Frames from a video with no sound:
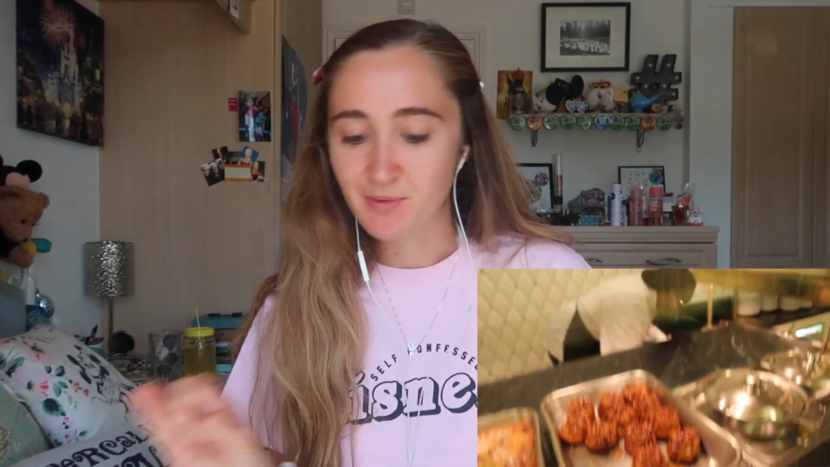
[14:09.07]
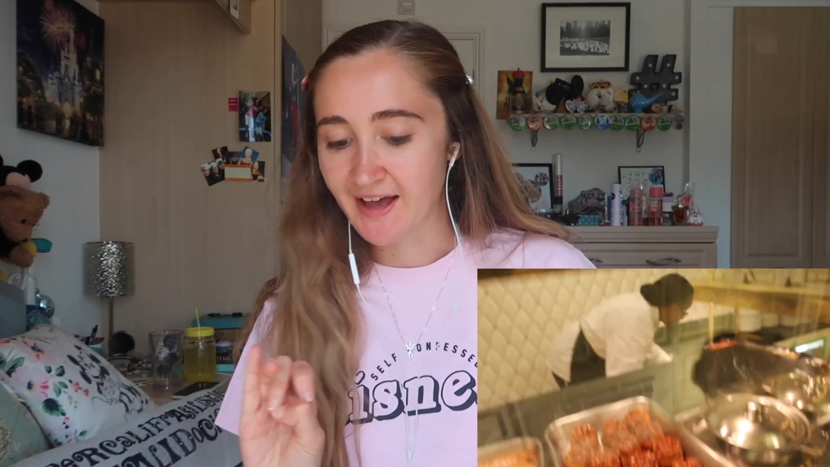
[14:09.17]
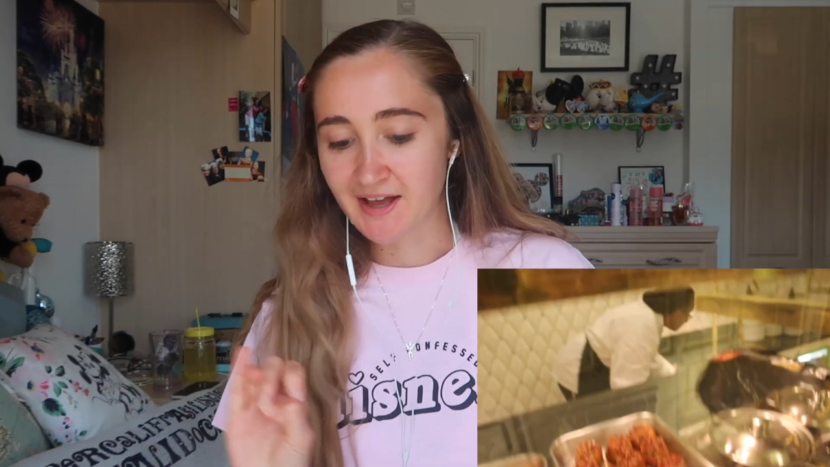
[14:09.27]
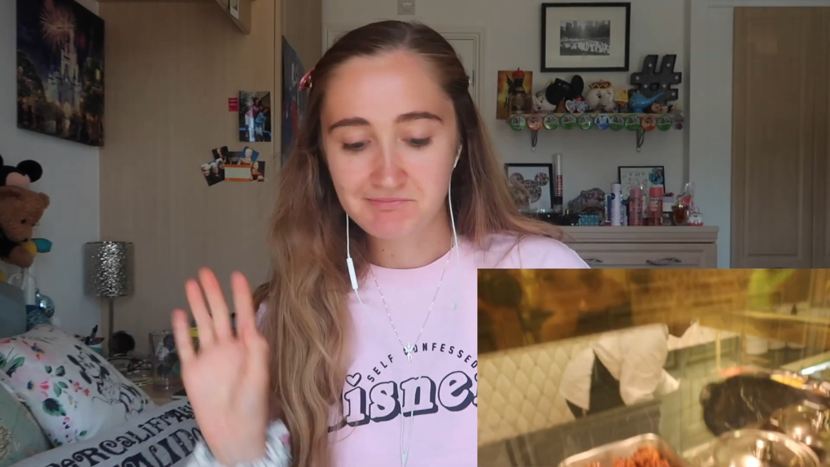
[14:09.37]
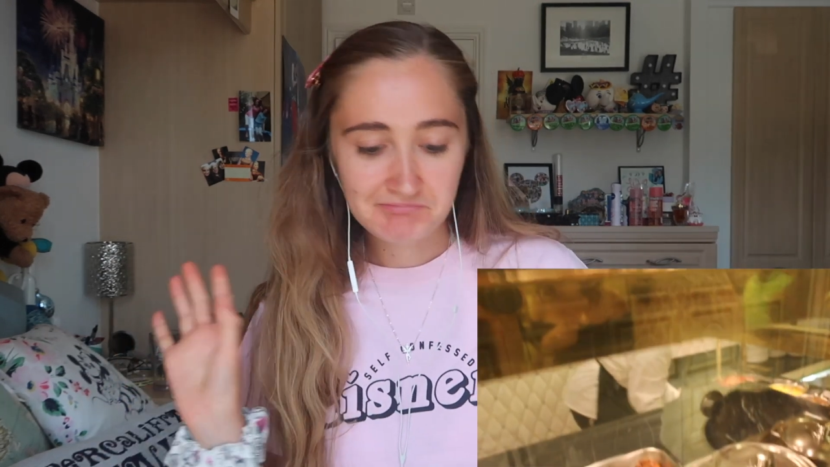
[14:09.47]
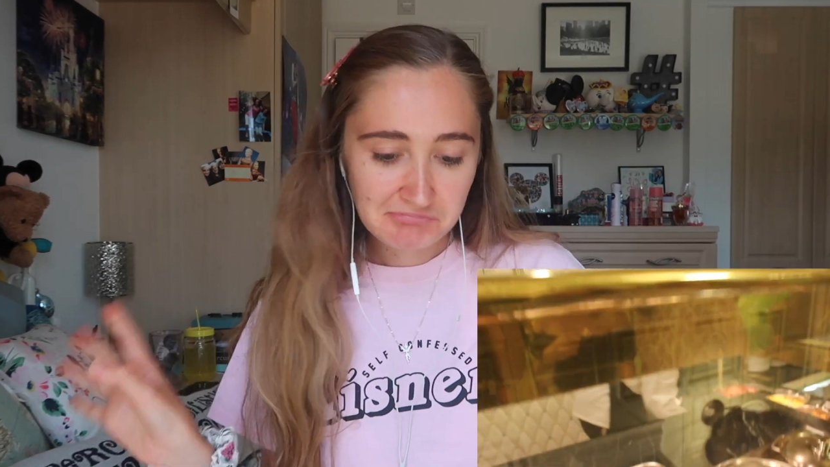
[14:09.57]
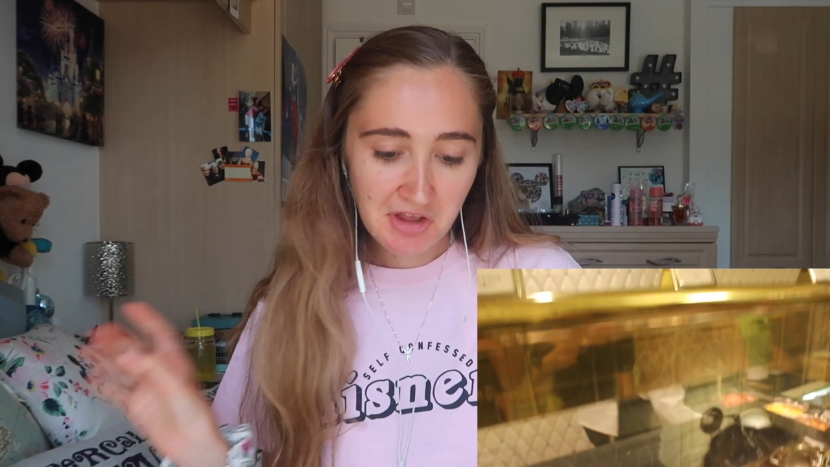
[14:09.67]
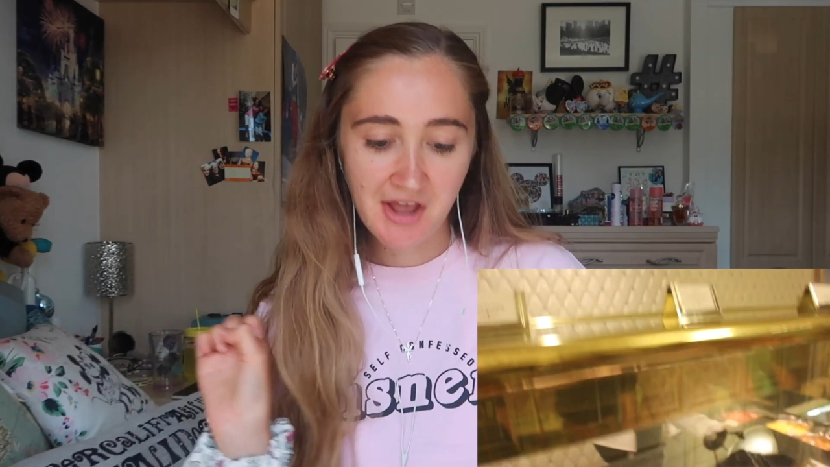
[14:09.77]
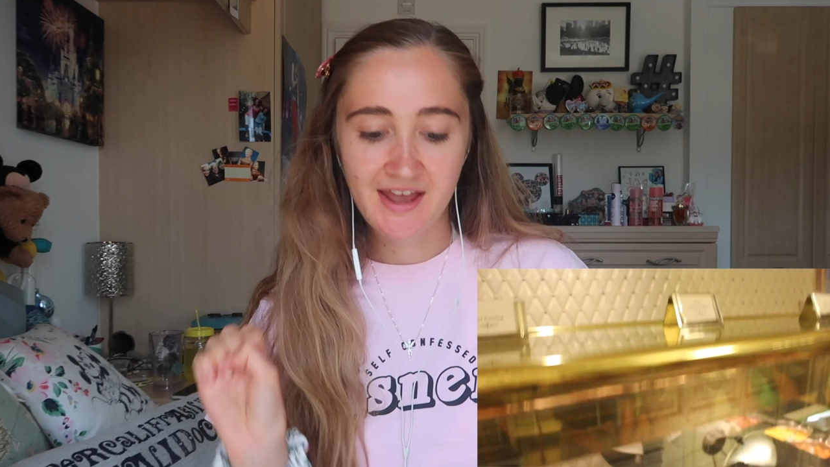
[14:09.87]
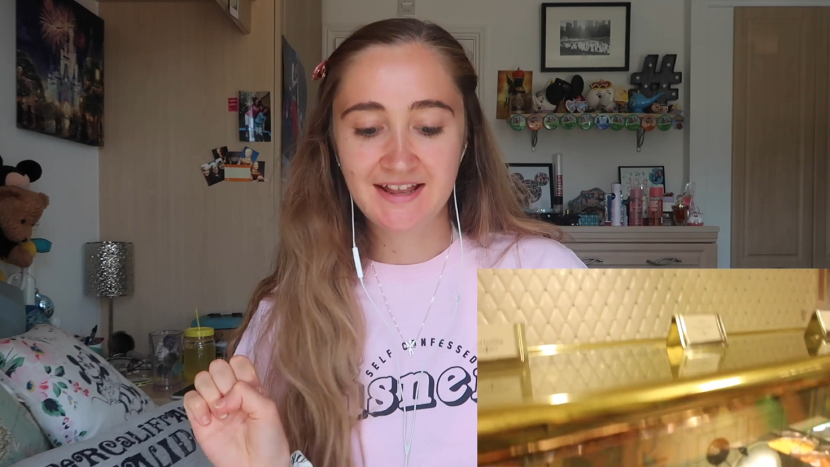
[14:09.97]
Bear,
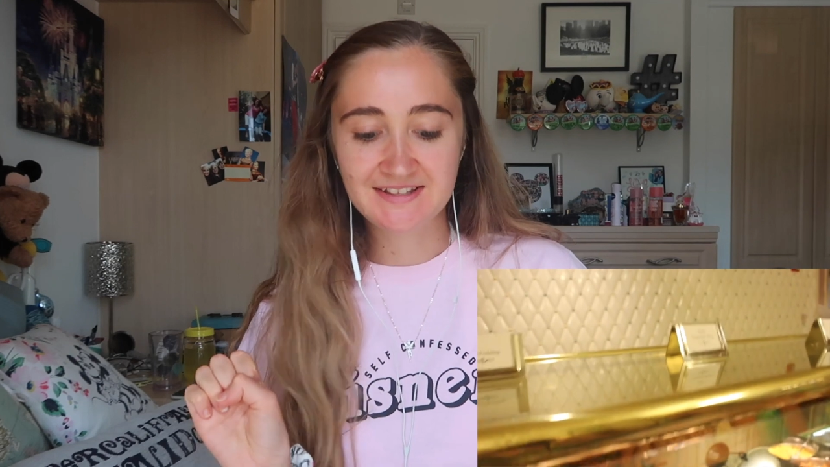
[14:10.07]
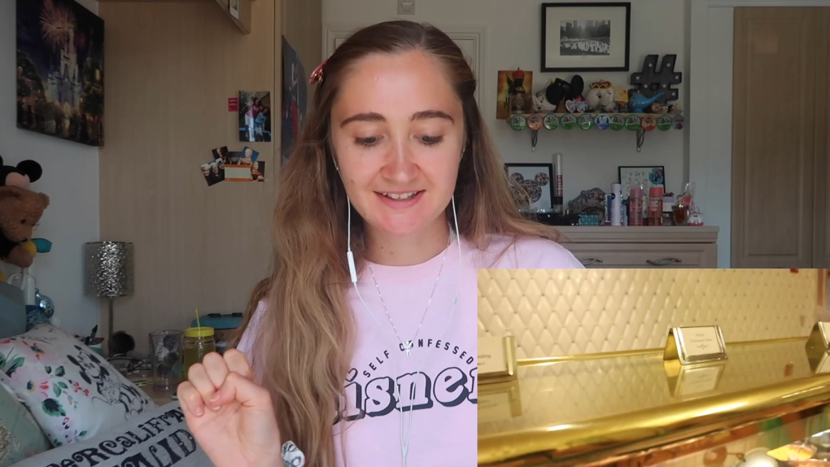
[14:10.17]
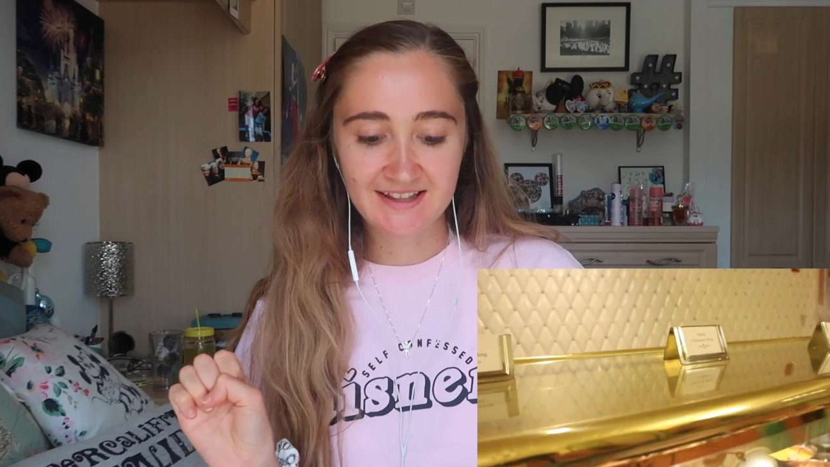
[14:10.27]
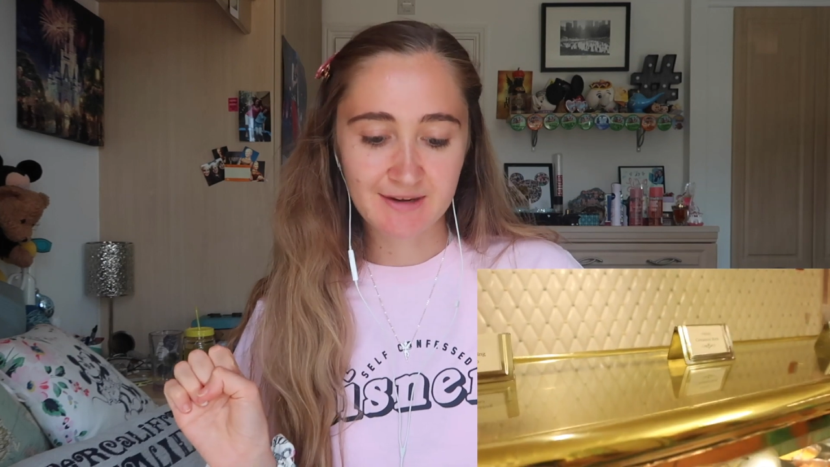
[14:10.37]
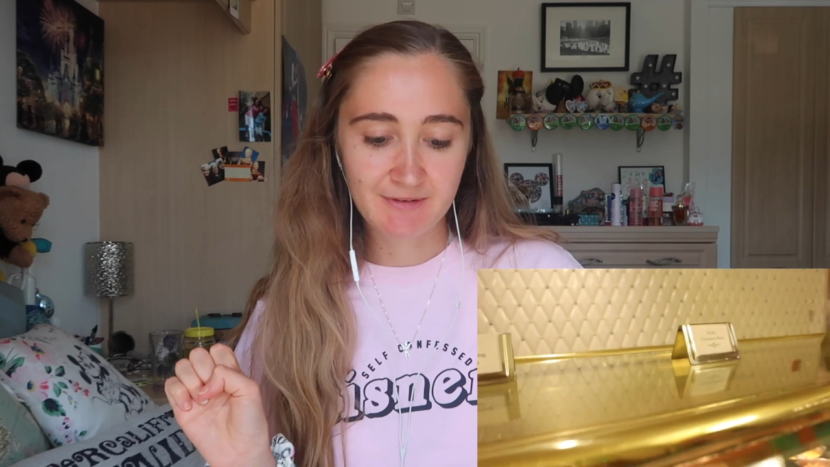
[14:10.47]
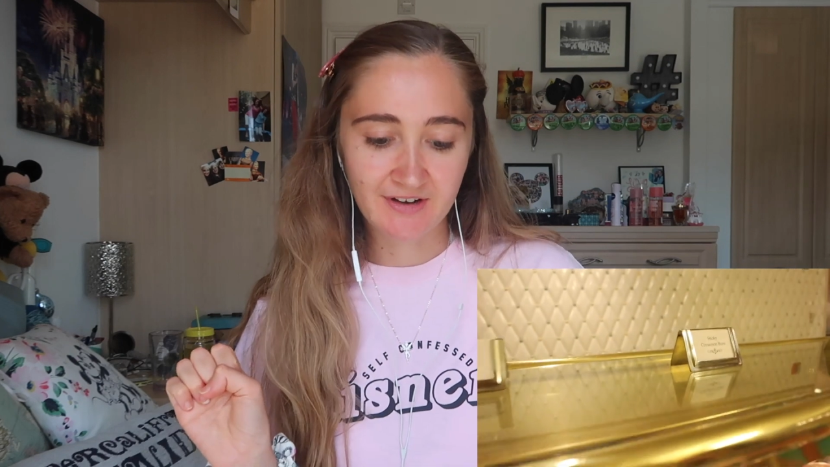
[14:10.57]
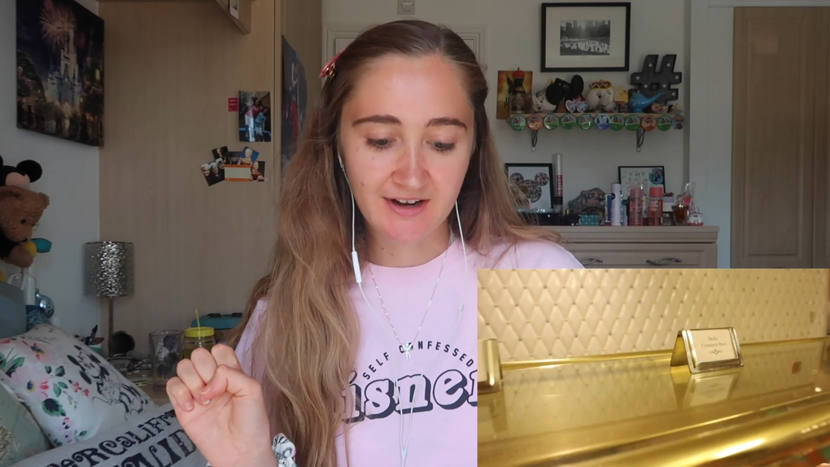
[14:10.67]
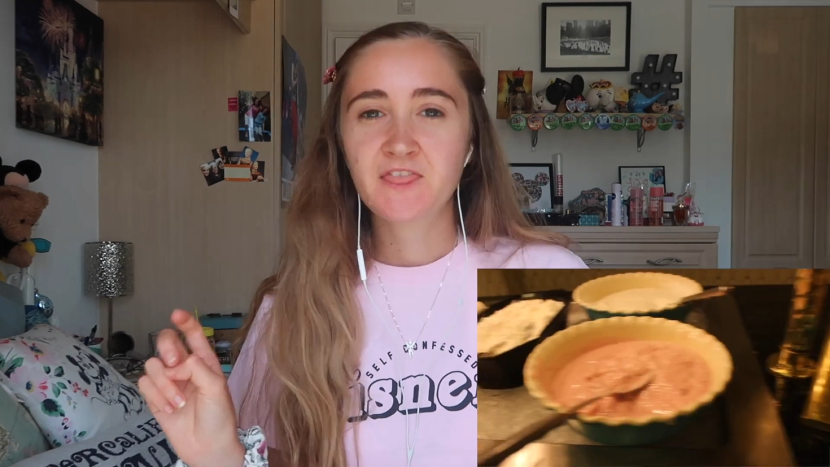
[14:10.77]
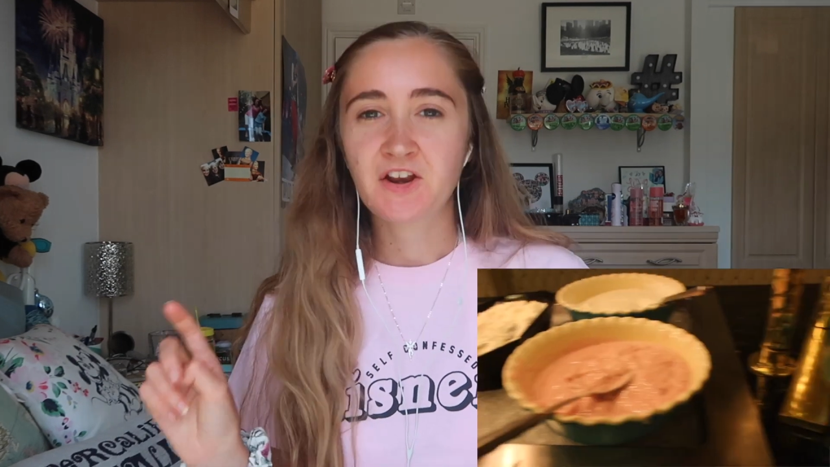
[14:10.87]
instantly gonna be friends.